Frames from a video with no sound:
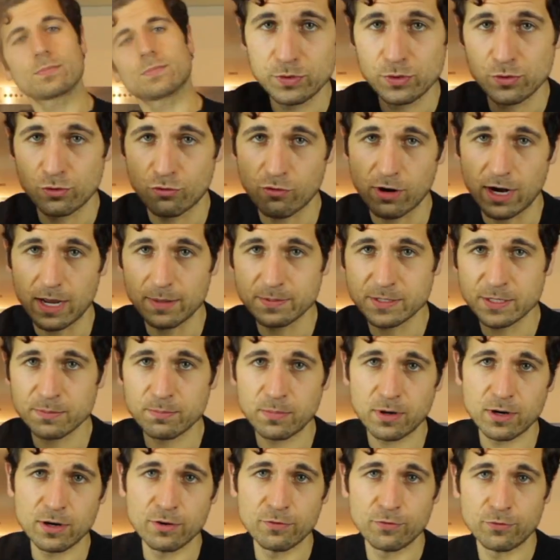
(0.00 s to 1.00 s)
You grab
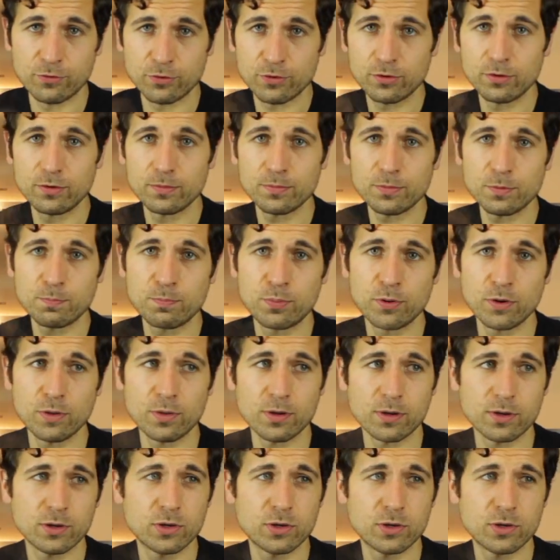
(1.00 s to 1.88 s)
some olive oil. Put a